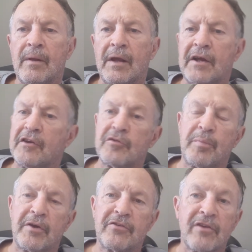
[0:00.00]
He can
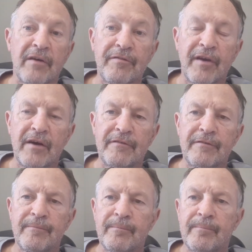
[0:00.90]
express tough love,
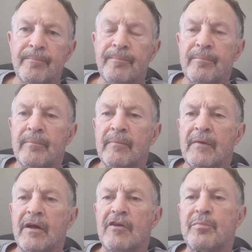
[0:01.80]

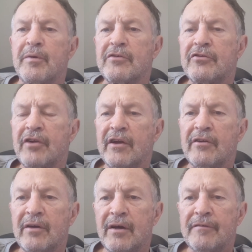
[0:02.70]
express
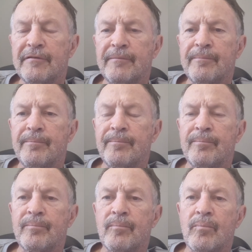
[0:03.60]
gentle love.
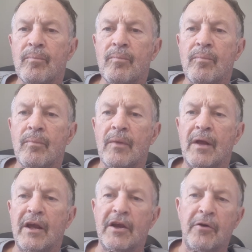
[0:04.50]

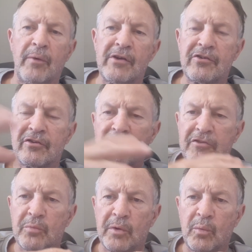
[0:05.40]
He caresses
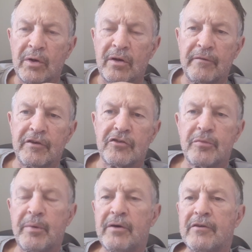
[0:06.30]
us with the wind of his
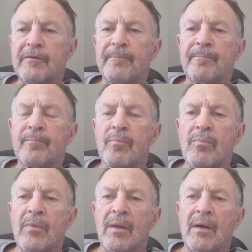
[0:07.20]
spirit.
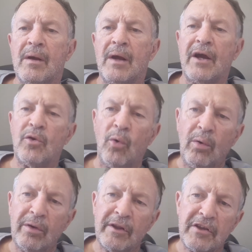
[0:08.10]
And
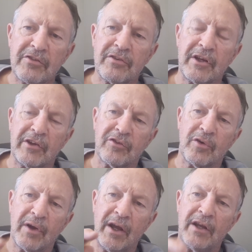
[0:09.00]
all these things
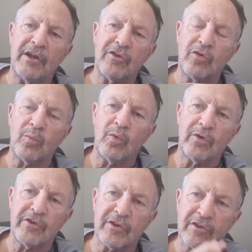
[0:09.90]
are heading
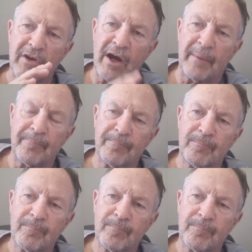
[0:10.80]
towards a time